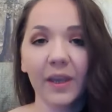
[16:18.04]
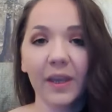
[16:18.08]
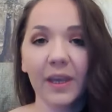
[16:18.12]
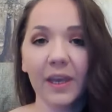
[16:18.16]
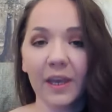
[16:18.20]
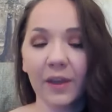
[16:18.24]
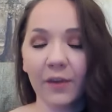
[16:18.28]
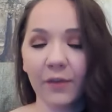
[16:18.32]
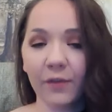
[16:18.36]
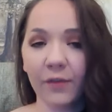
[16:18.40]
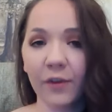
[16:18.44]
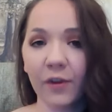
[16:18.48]

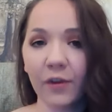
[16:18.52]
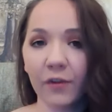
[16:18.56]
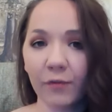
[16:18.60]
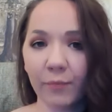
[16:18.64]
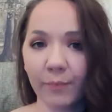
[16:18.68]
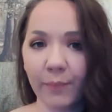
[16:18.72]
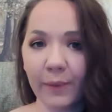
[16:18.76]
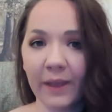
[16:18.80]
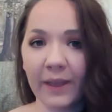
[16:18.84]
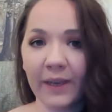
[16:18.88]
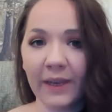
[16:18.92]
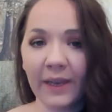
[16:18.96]
If you've
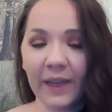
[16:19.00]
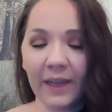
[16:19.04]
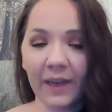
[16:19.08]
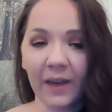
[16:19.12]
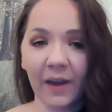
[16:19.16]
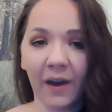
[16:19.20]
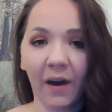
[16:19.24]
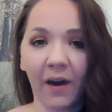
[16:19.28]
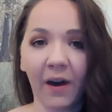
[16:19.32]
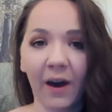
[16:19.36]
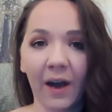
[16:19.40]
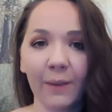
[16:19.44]
been in
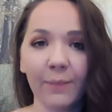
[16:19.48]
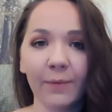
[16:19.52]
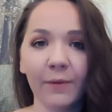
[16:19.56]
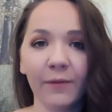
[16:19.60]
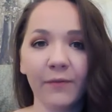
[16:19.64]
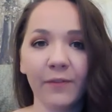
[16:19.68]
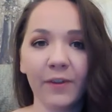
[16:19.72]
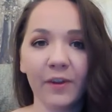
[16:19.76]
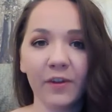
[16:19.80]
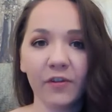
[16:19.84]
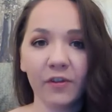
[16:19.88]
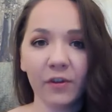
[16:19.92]
a
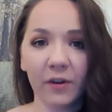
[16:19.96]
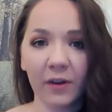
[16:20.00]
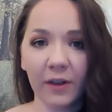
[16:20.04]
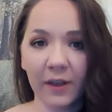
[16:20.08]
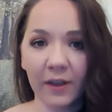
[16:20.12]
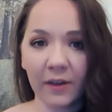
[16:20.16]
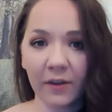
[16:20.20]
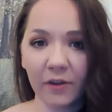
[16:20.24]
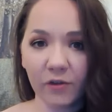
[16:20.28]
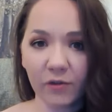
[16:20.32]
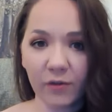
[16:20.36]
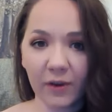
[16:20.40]

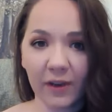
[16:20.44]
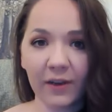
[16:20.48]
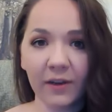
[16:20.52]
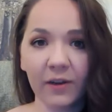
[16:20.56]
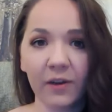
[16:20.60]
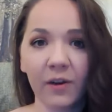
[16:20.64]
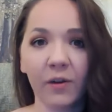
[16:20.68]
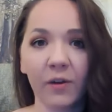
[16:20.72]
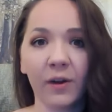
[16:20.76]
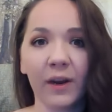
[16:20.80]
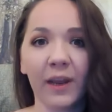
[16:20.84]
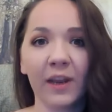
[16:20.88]
hypervigilant,
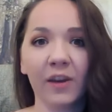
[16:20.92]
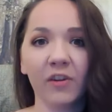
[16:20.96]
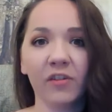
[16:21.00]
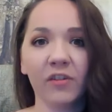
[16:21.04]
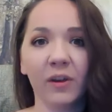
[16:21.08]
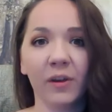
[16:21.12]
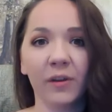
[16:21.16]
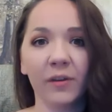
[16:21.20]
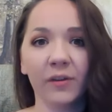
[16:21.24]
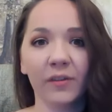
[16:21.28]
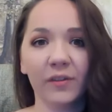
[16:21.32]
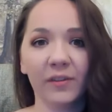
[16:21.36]
treading on
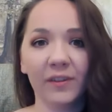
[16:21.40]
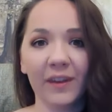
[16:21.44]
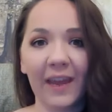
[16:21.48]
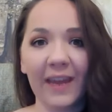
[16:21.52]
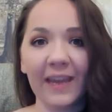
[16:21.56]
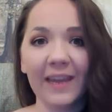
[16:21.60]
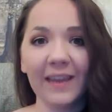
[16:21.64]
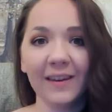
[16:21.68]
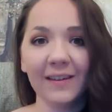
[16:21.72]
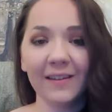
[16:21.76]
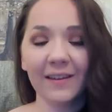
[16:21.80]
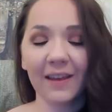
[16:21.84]
eggshells
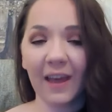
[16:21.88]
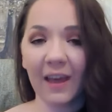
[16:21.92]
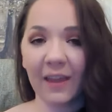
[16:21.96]
state,